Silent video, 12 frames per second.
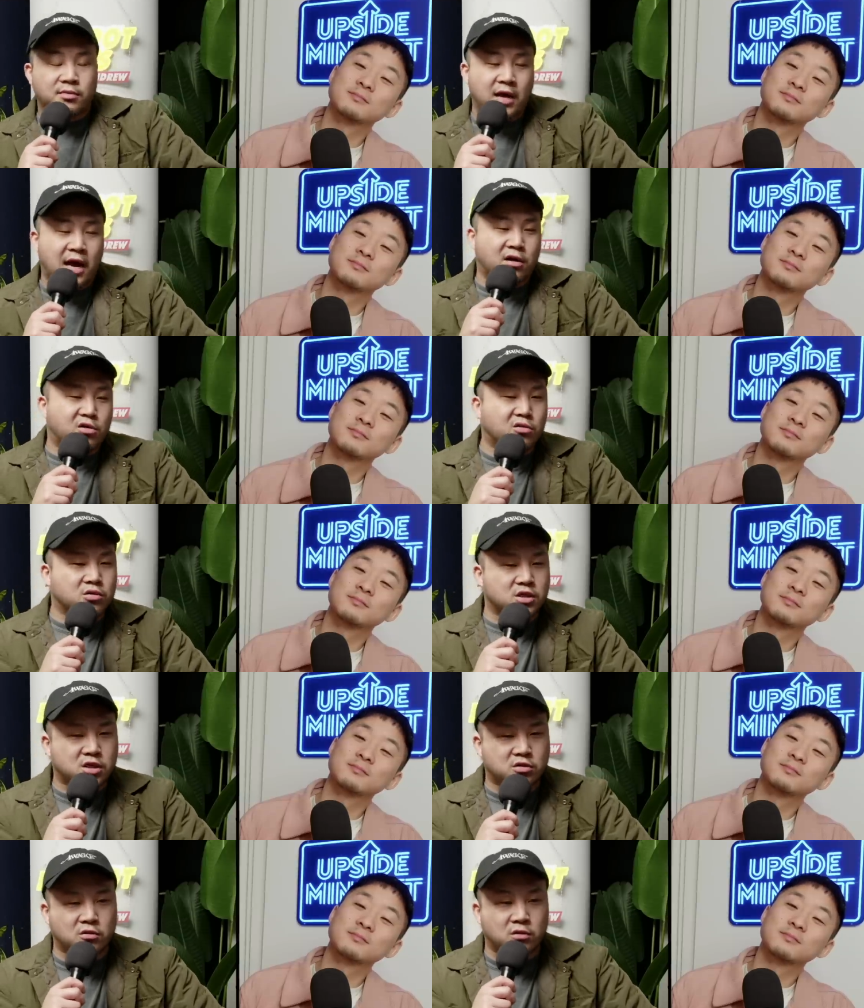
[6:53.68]
Speaker 1: I'm not cool at
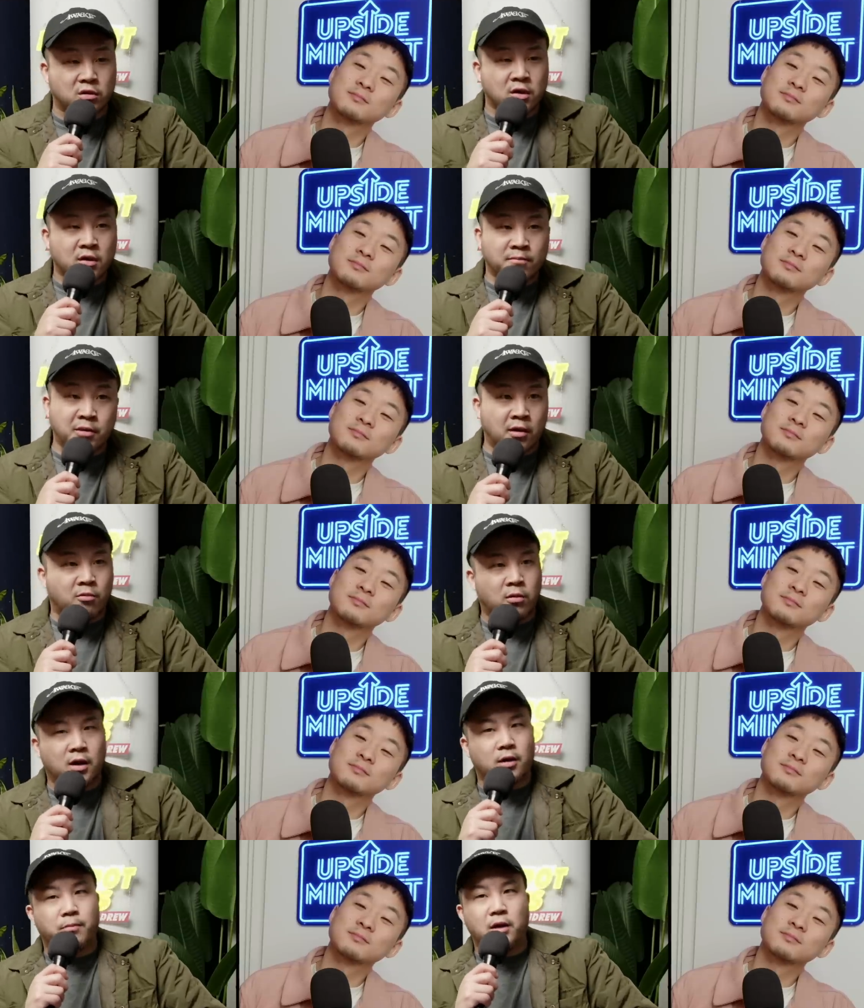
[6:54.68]
school, but I
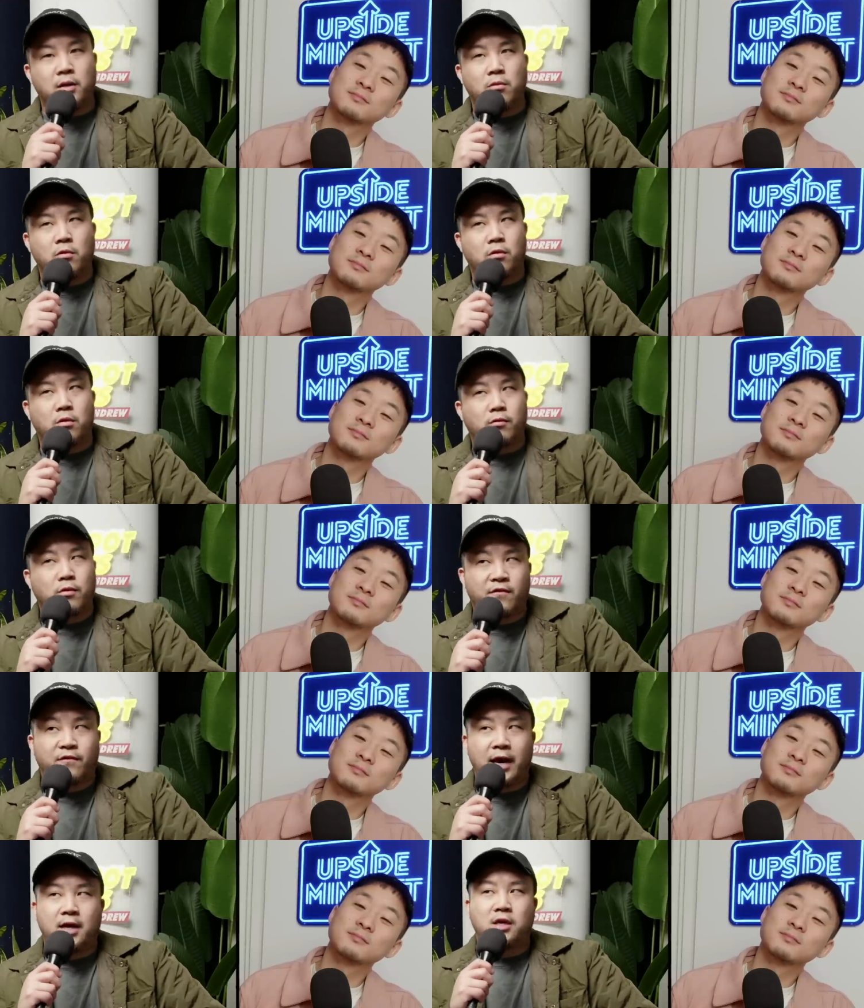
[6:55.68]
want to be more. What
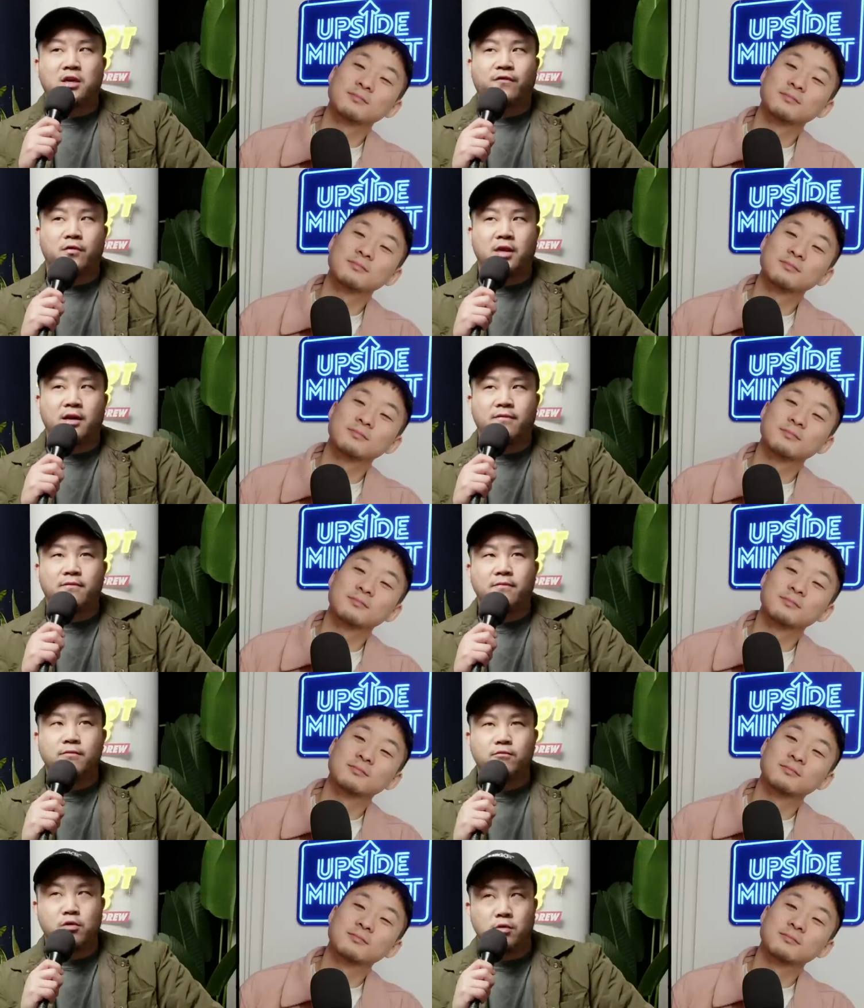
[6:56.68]
if I had a different life?
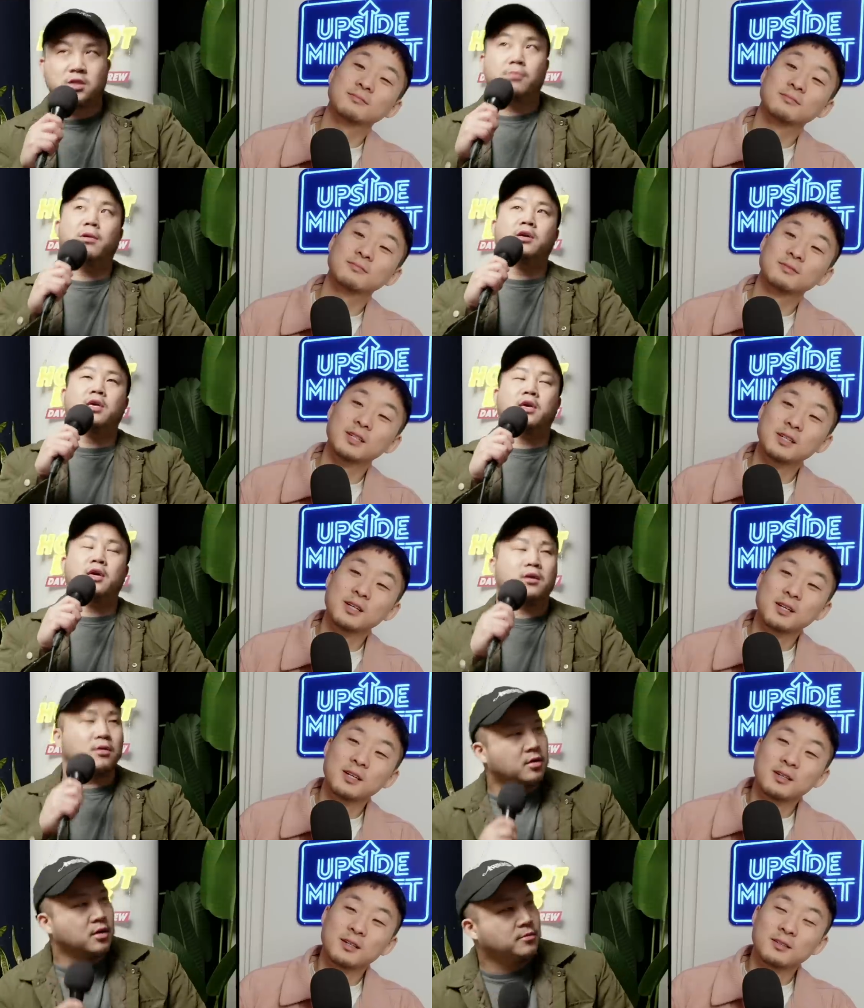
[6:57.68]
Where I was the Monkey
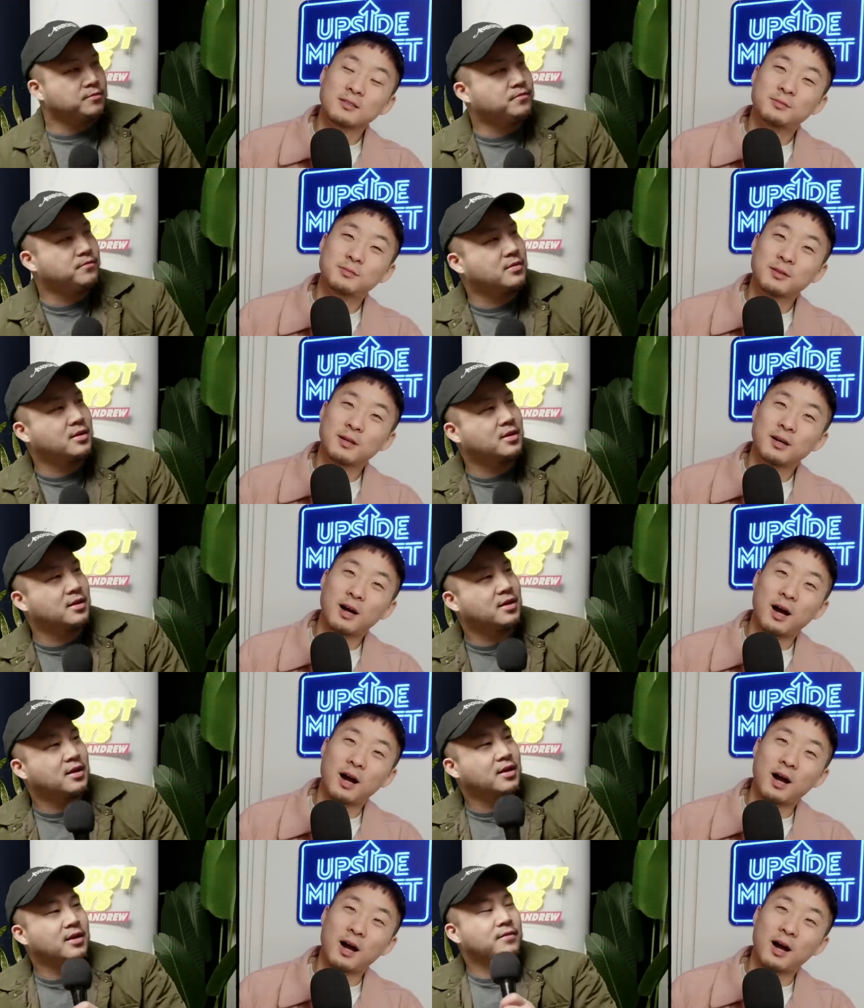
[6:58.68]
King.
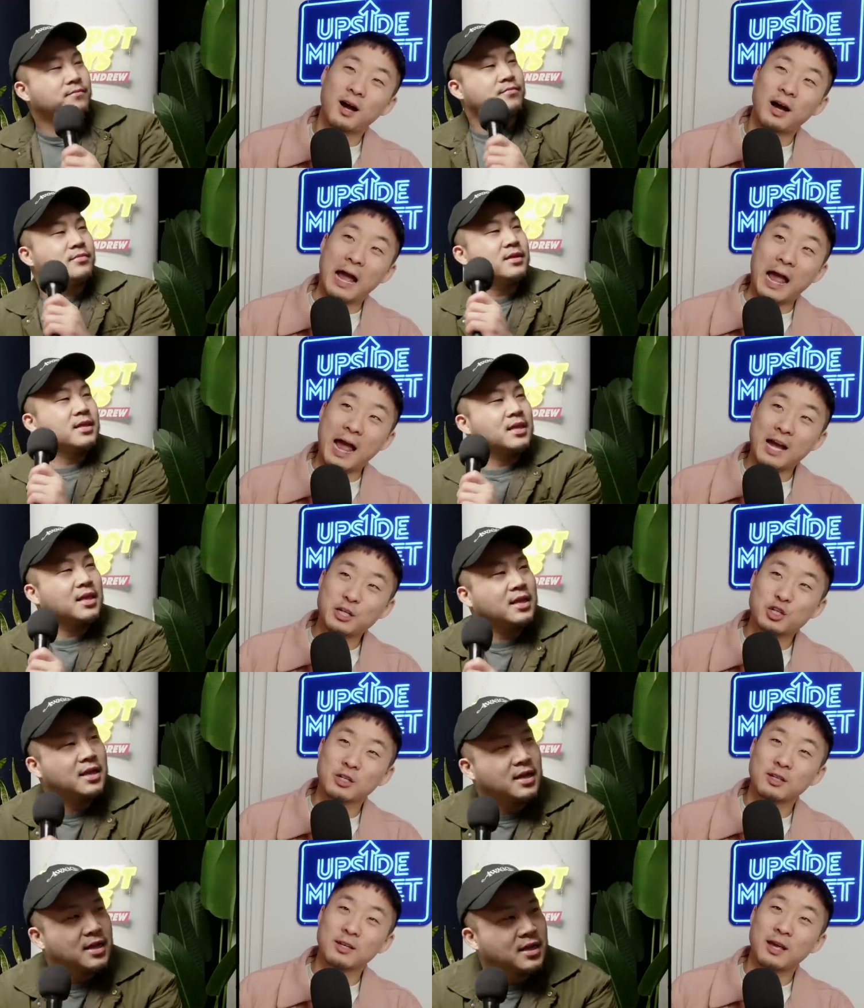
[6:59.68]
Speaker 2: Uh,
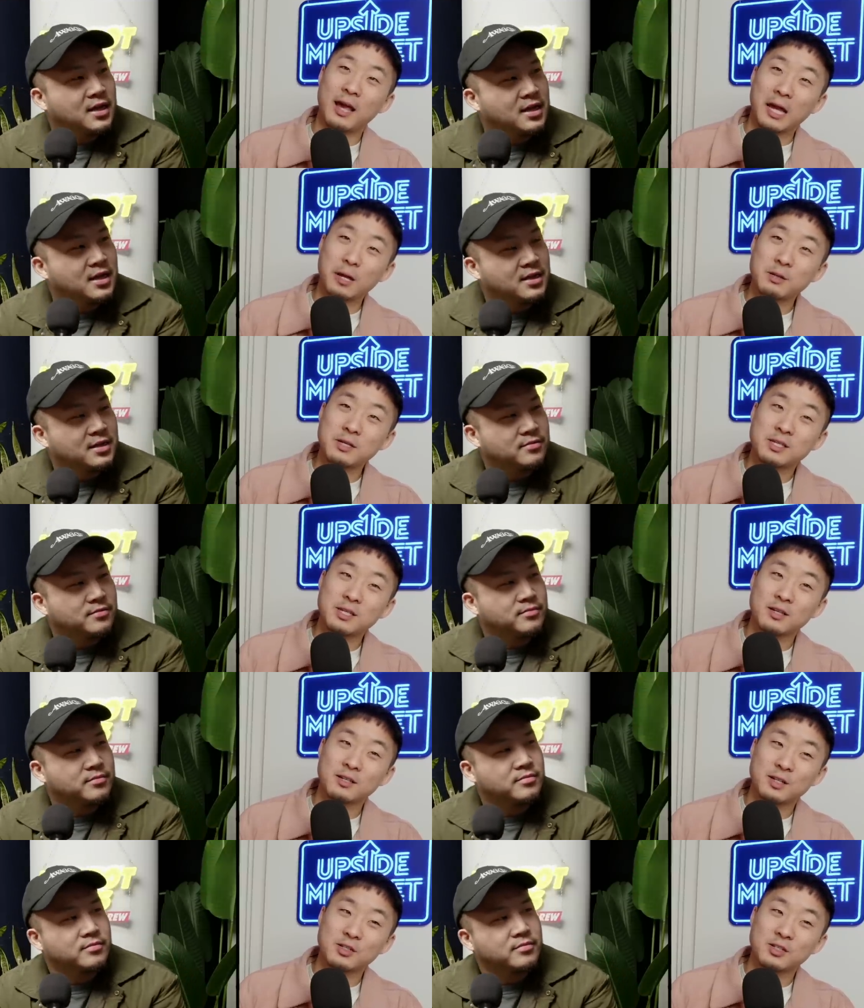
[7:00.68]
actually, ABC
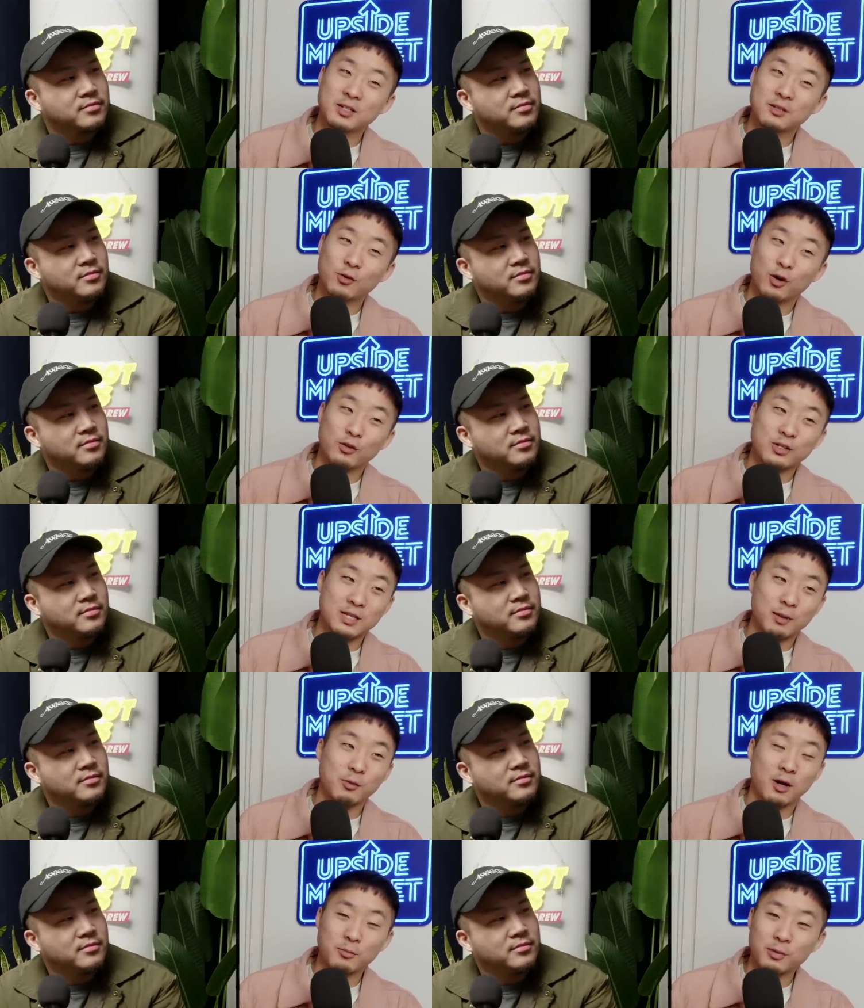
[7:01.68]
and Disney, they're all the
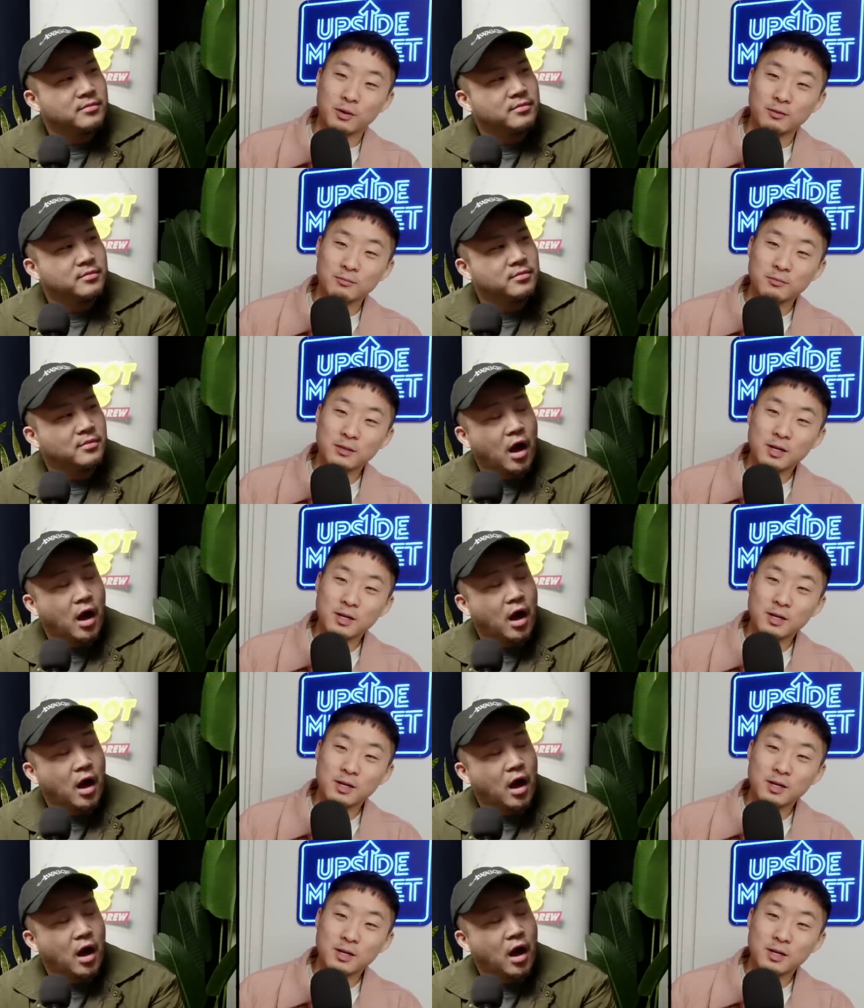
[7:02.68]
same company.